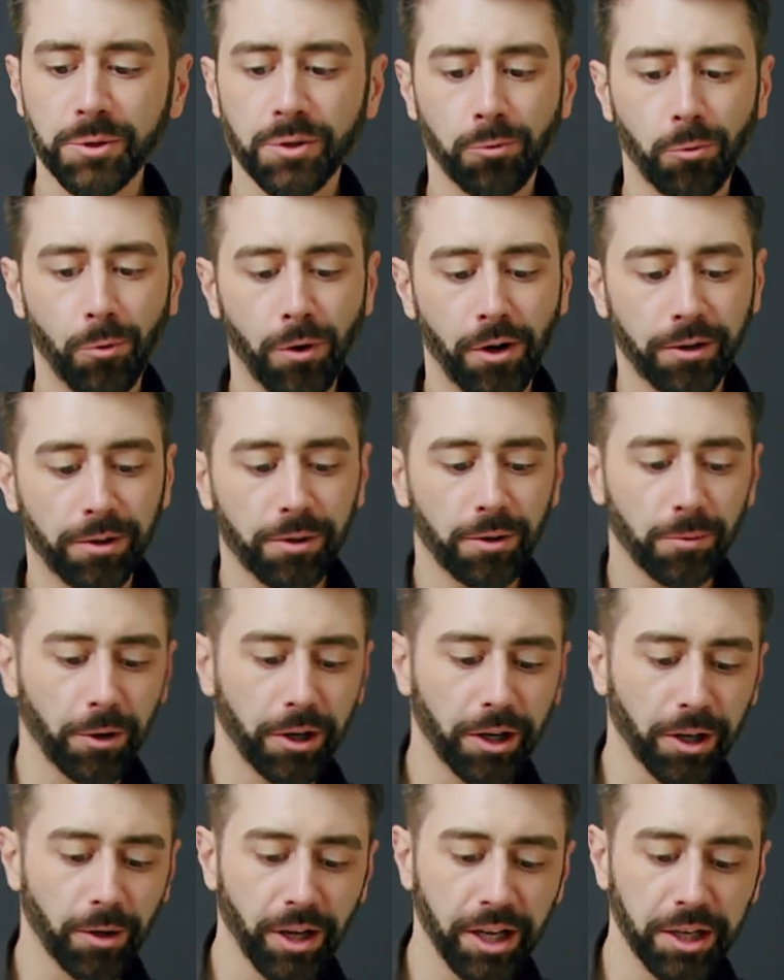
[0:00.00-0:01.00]
of water. We're
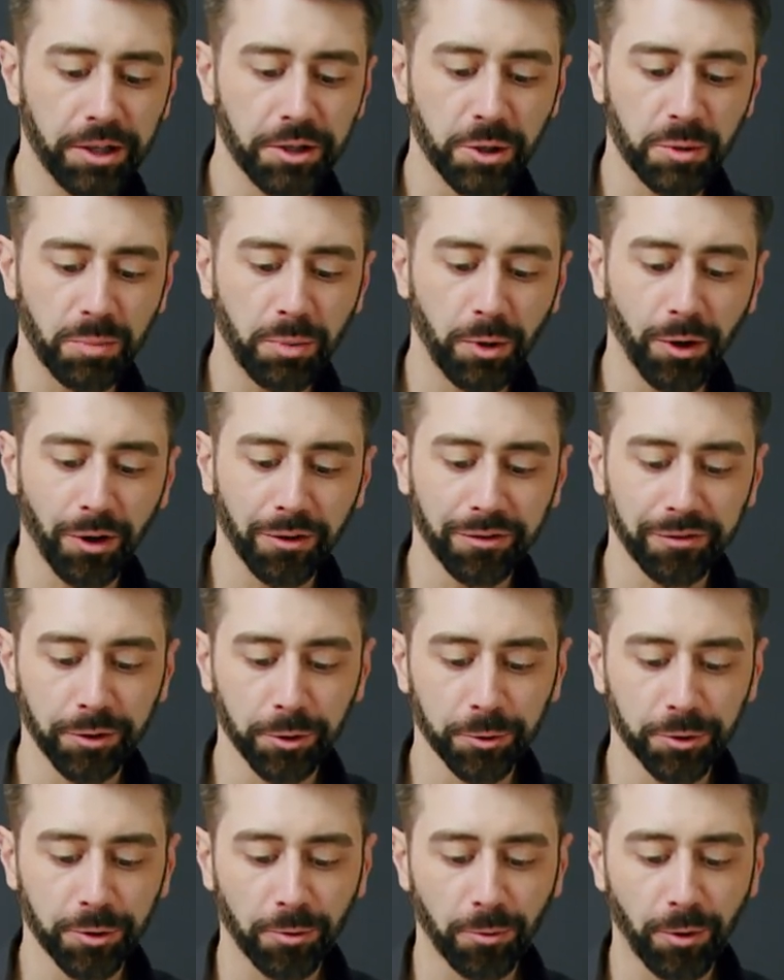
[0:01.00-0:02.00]
going to go ahead and just put our
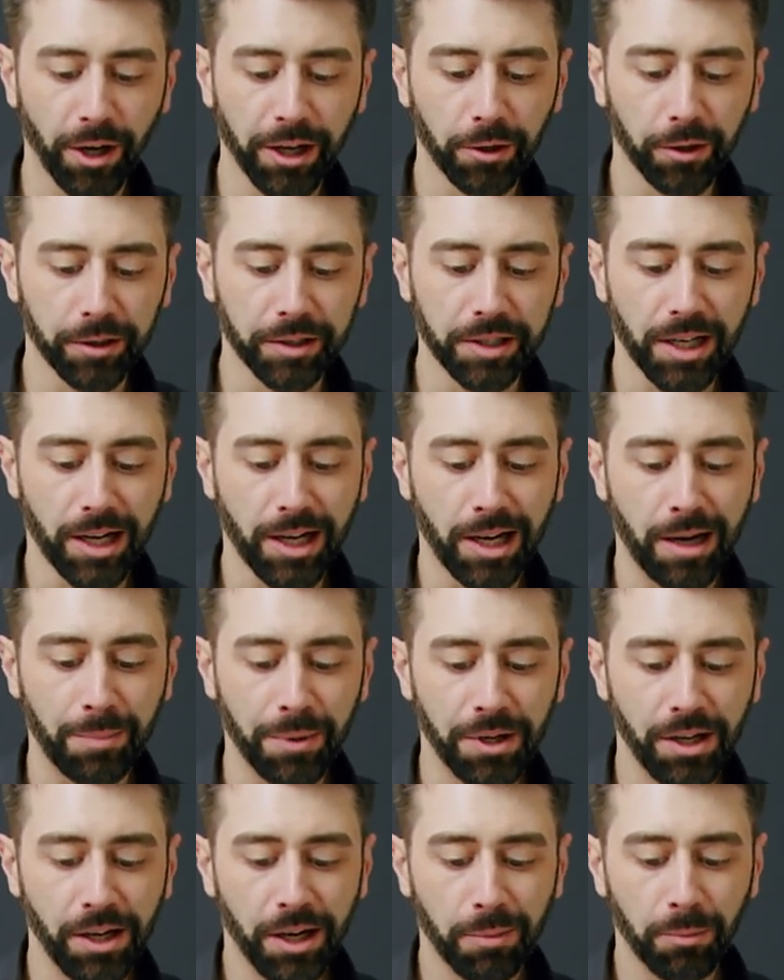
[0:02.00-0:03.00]
filter right on
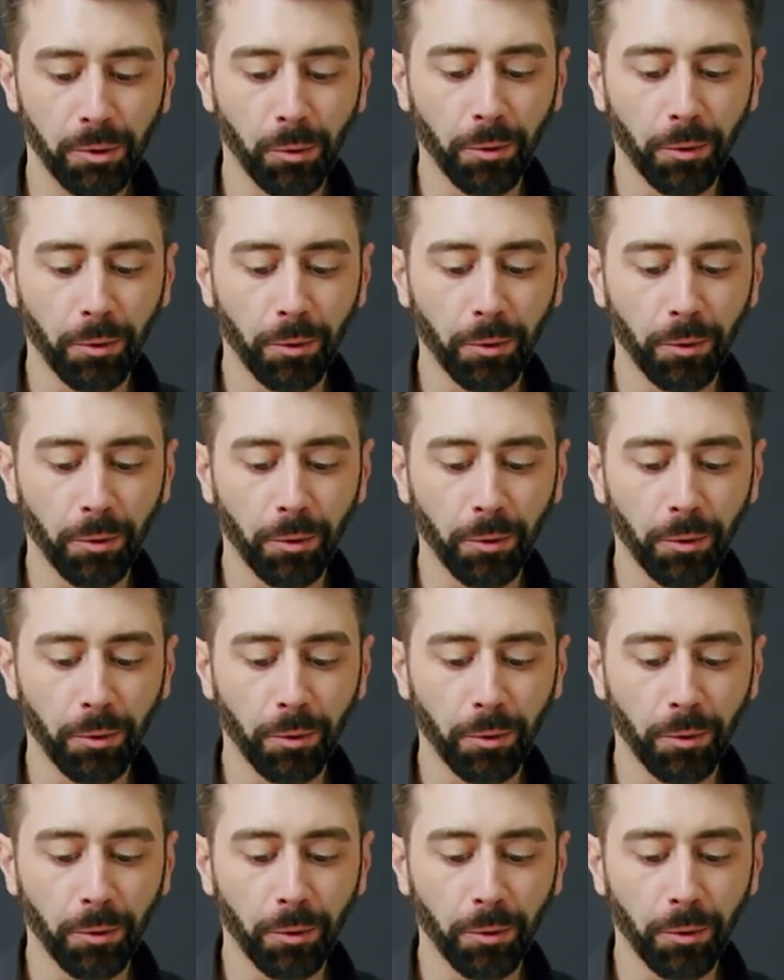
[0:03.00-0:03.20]
top. What